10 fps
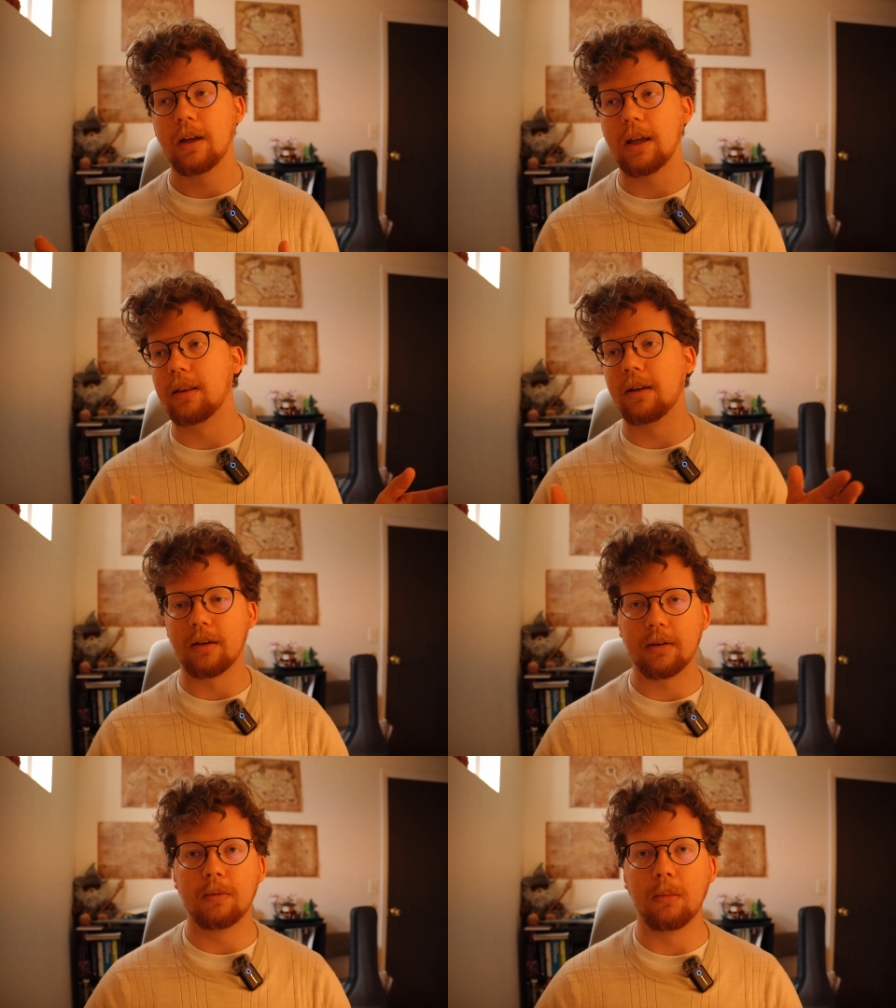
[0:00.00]
in
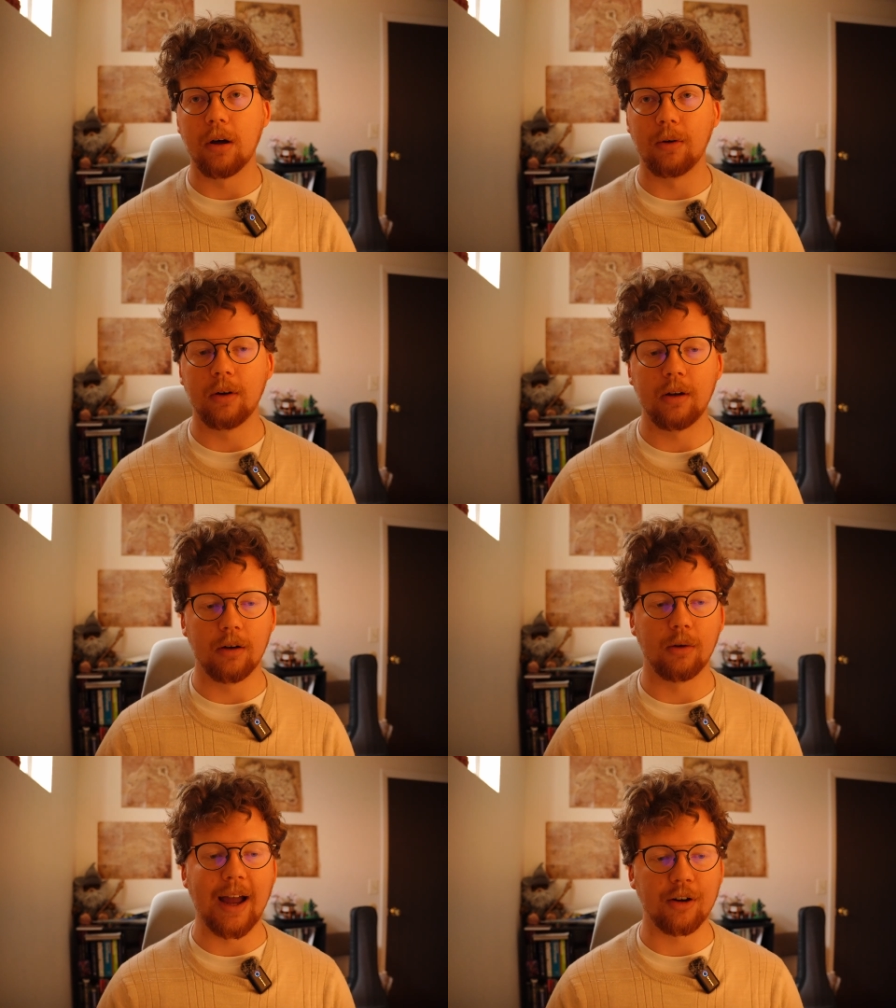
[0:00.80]
these modern
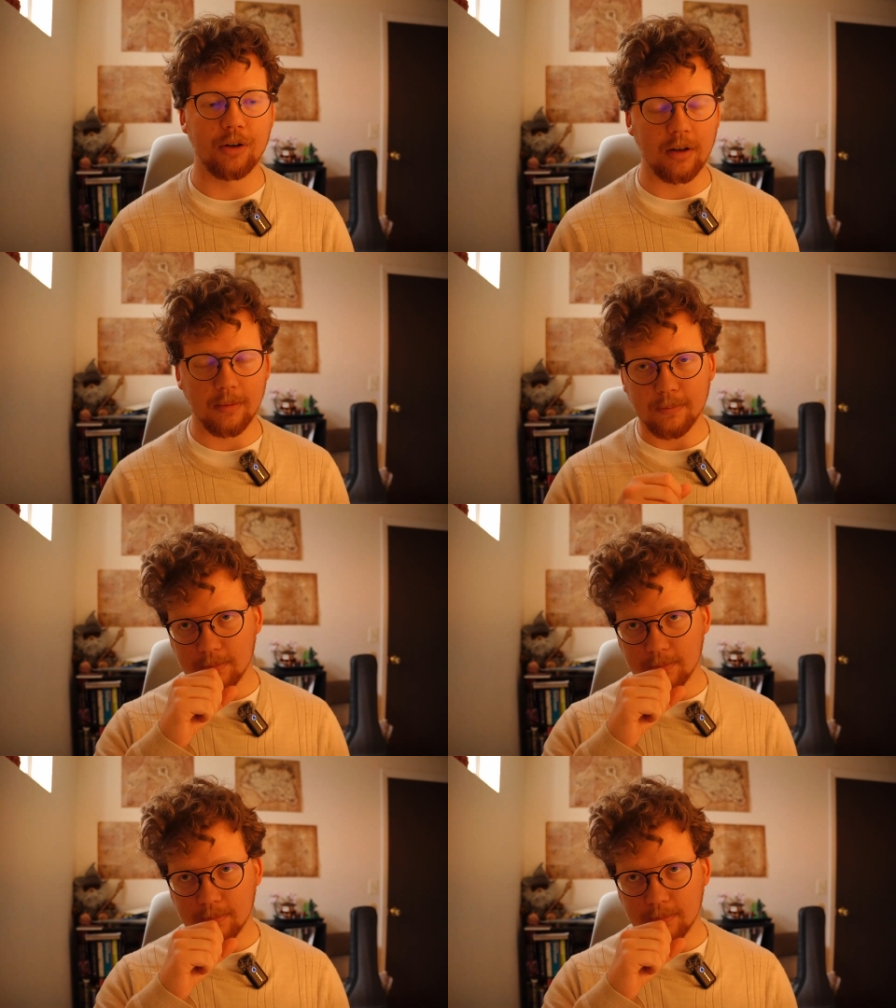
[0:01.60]
interactions.